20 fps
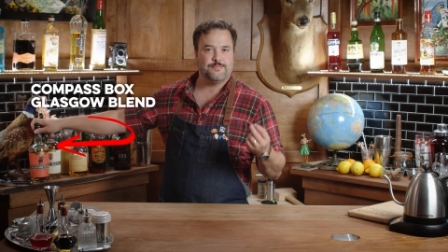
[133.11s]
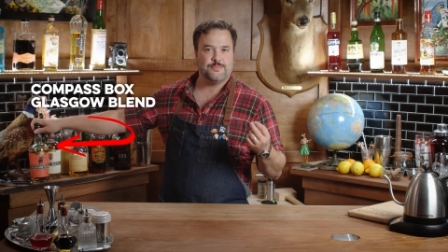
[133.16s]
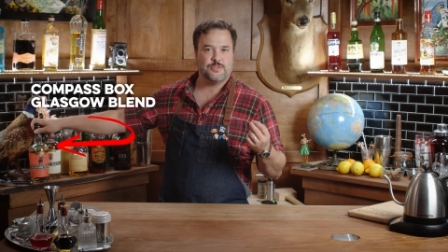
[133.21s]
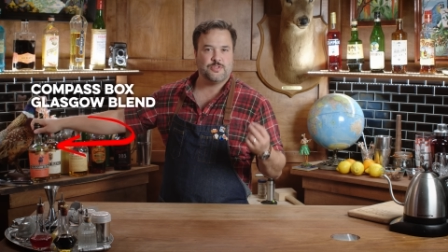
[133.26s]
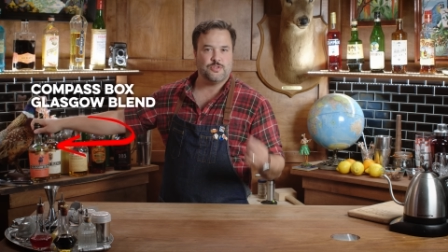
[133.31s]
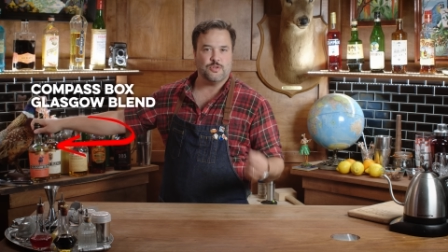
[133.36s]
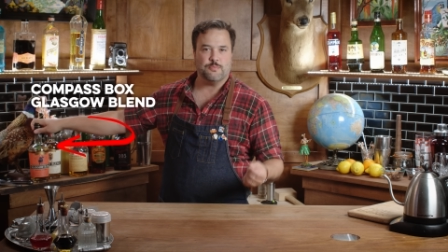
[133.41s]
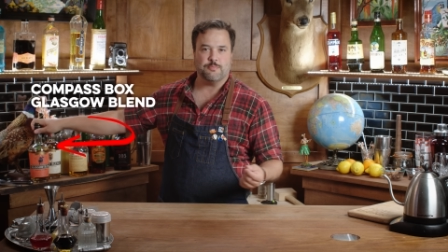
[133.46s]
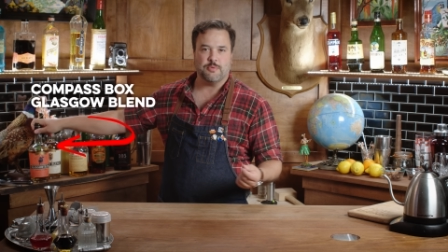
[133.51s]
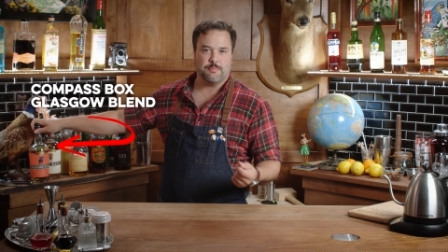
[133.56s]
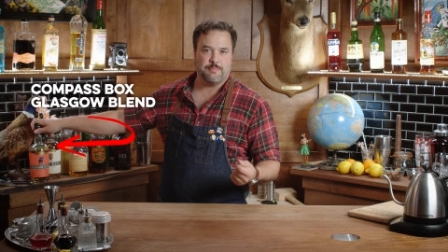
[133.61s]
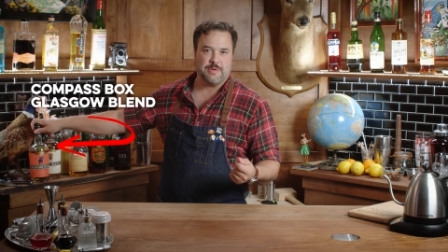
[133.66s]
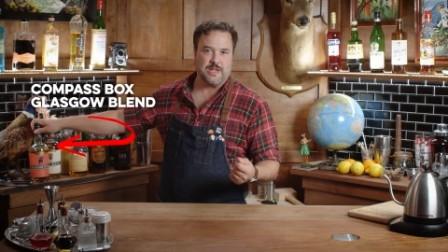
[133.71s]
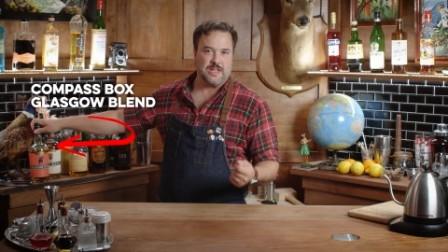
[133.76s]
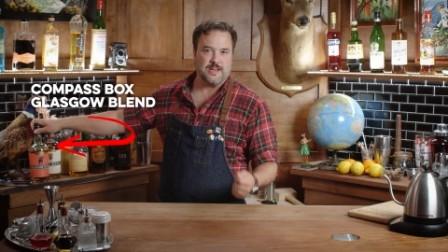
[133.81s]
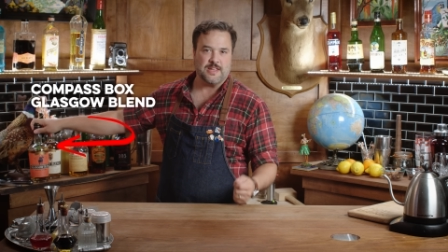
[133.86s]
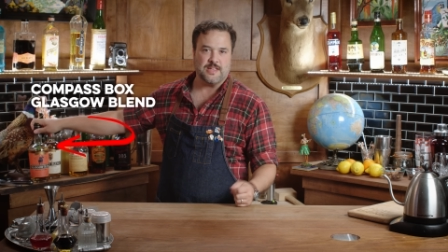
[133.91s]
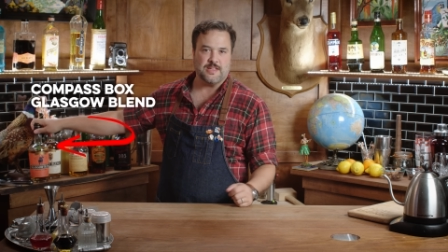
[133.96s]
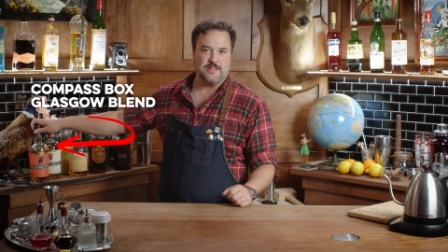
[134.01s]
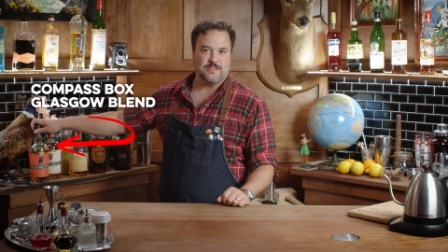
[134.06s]
super
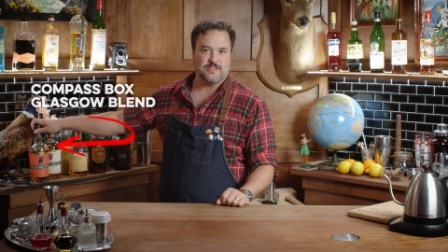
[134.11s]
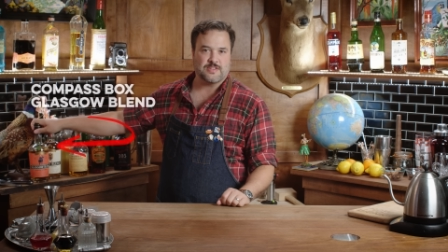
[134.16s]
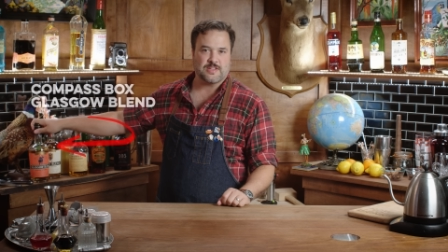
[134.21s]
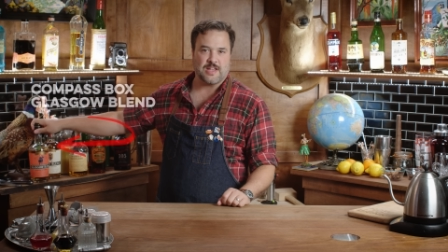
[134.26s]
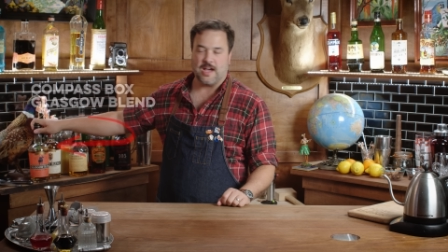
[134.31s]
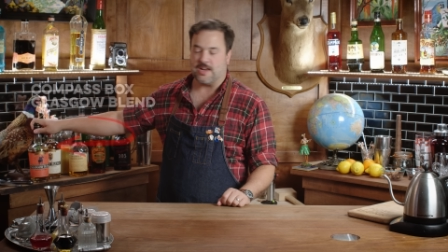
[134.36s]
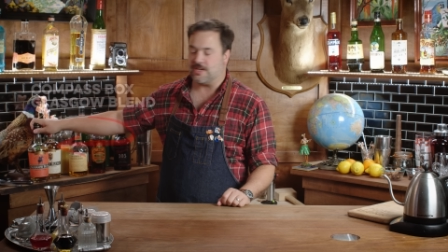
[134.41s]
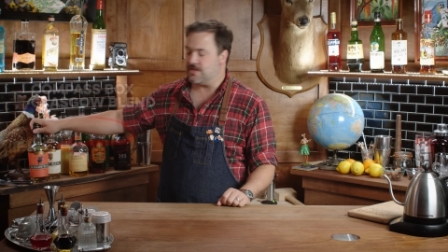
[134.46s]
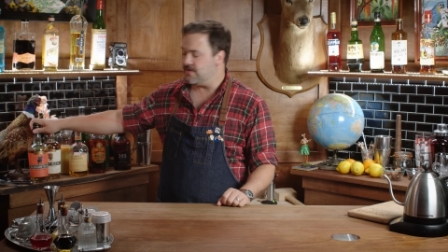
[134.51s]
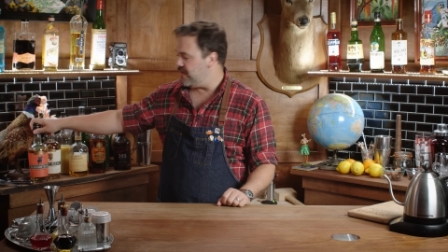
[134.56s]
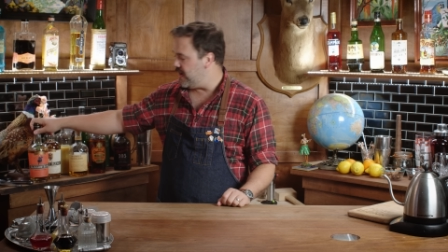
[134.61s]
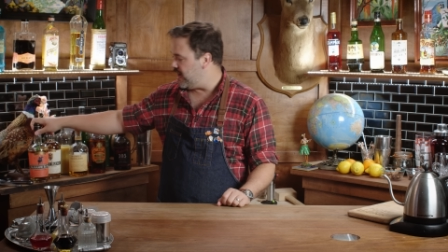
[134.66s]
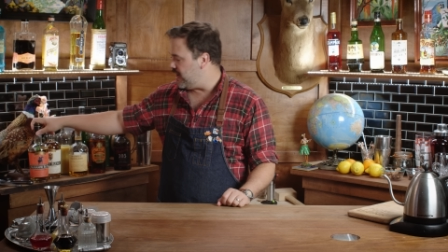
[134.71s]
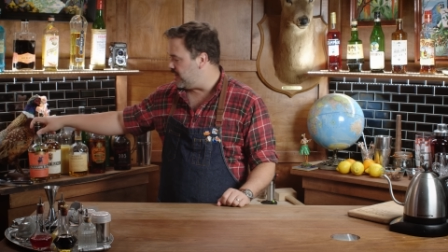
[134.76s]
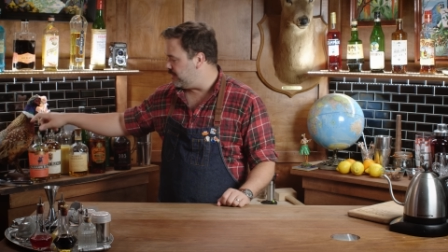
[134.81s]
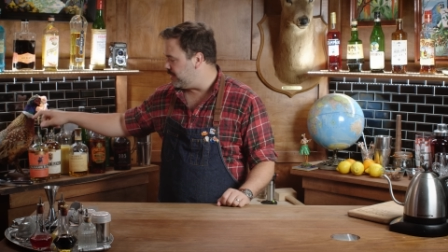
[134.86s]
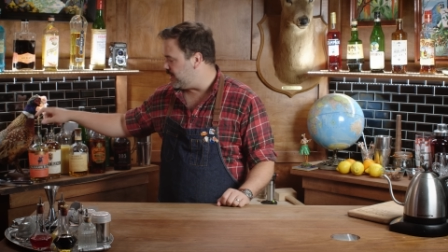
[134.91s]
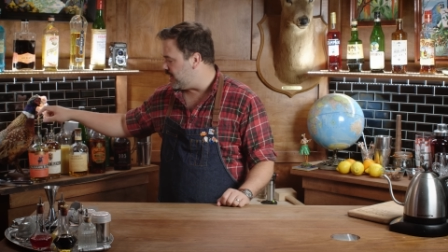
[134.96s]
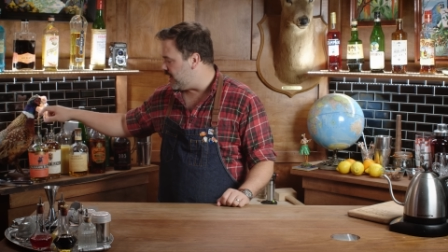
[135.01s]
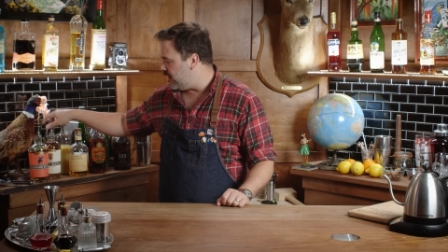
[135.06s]
peaty scotch
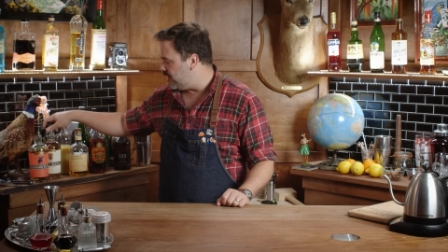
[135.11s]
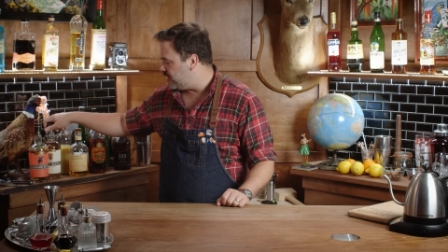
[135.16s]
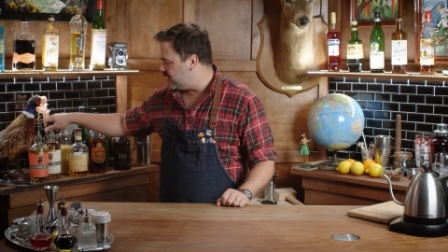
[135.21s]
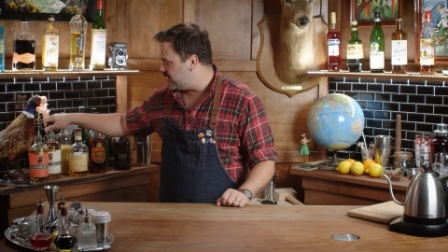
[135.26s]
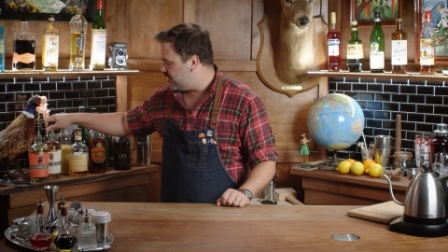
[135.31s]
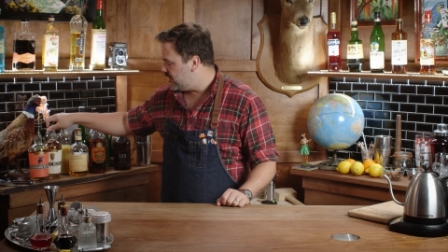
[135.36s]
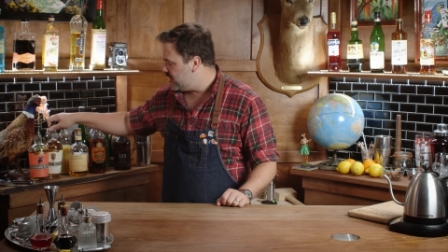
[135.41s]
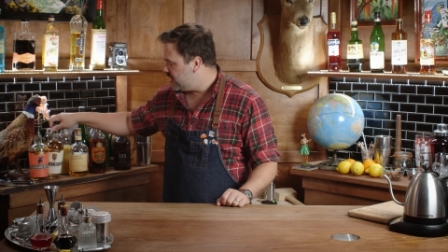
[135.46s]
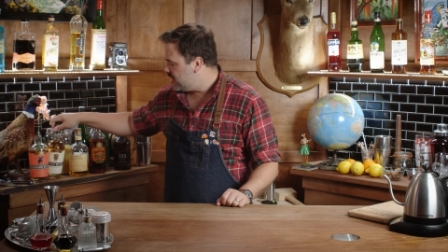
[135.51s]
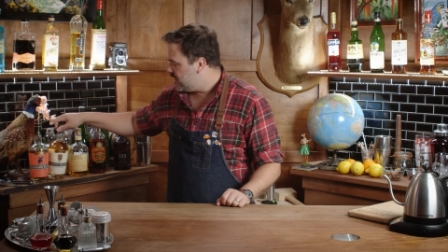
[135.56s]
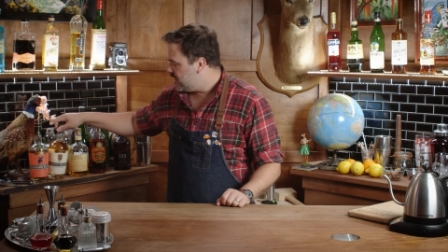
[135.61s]
fan, to be honest.